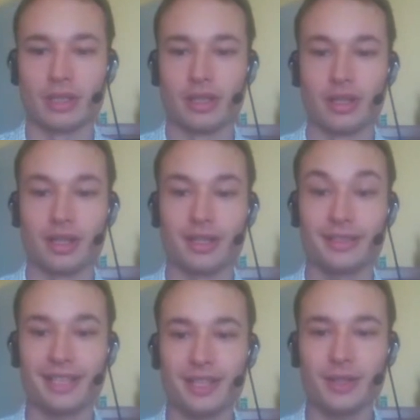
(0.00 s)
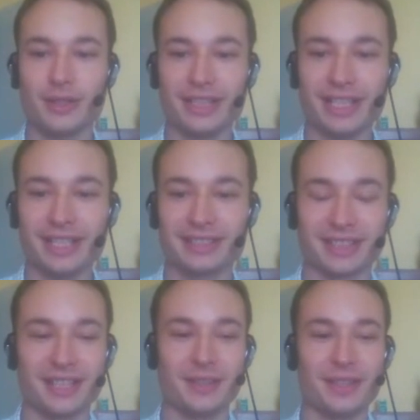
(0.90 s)
And hello guys,
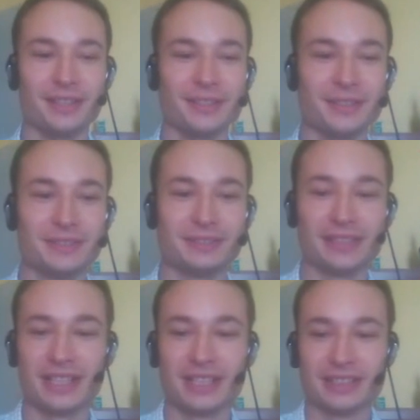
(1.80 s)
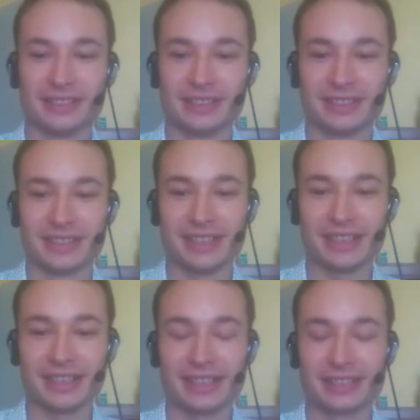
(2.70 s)
how are you?
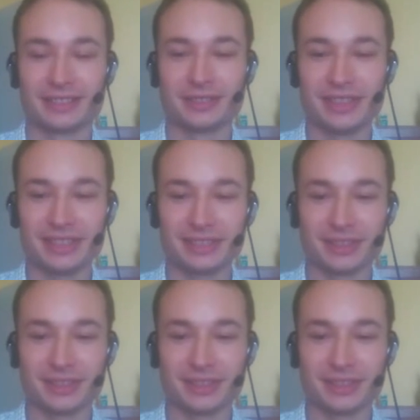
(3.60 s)
Yeah, today is a